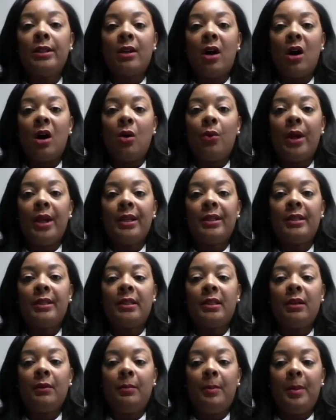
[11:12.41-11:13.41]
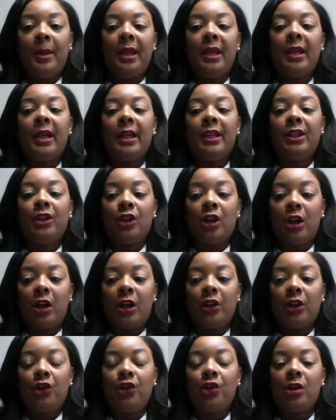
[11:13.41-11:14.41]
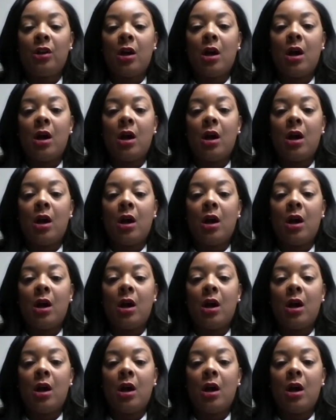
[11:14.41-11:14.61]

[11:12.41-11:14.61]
always to be a judge.